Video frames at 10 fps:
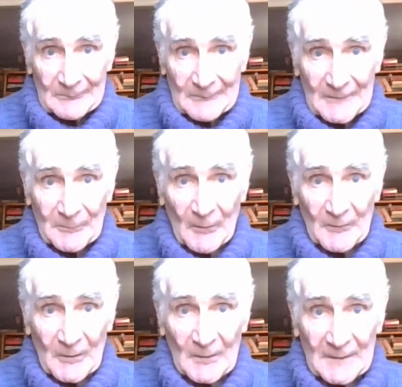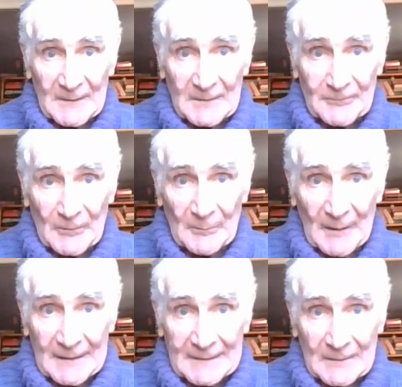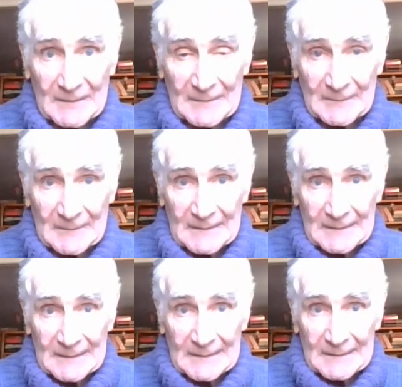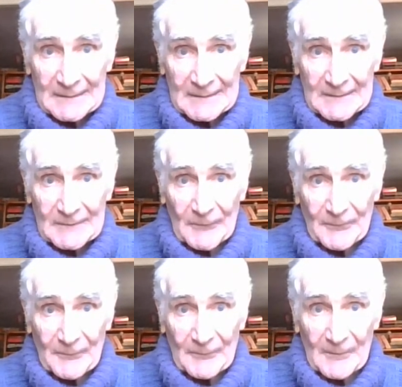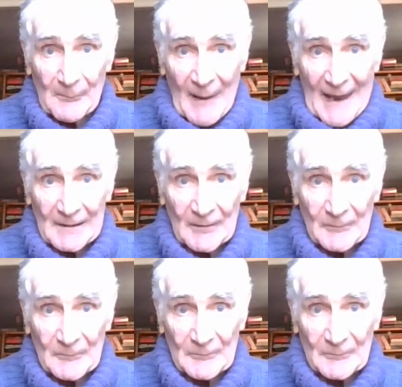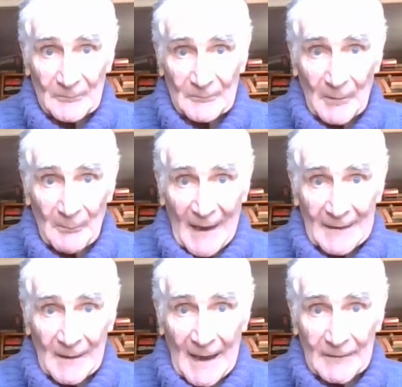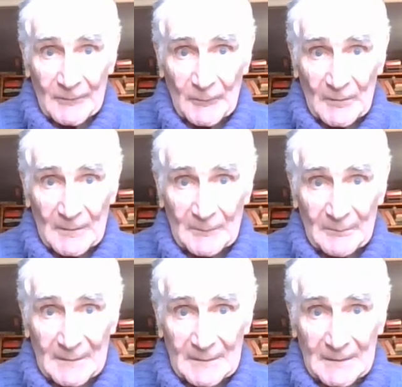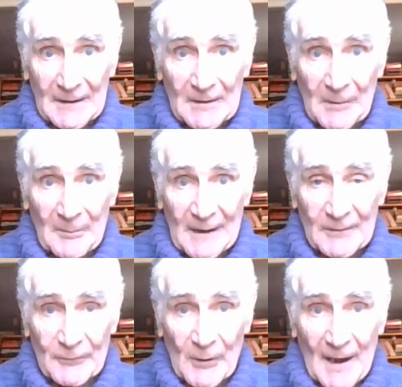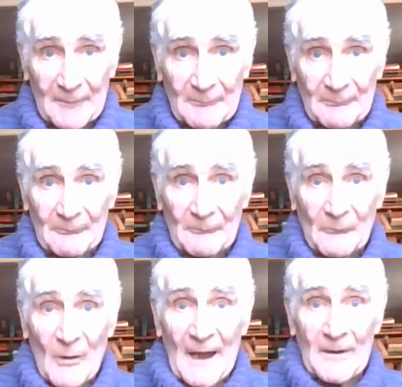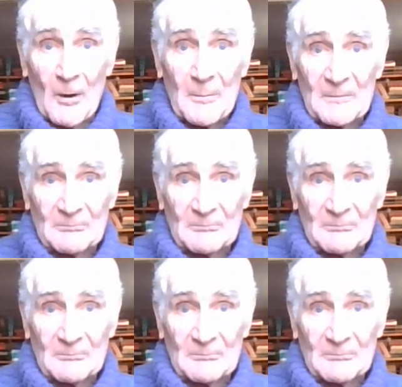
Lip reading: I suppose the only thing good for America is that the battle lines are clearly being drawn wide open.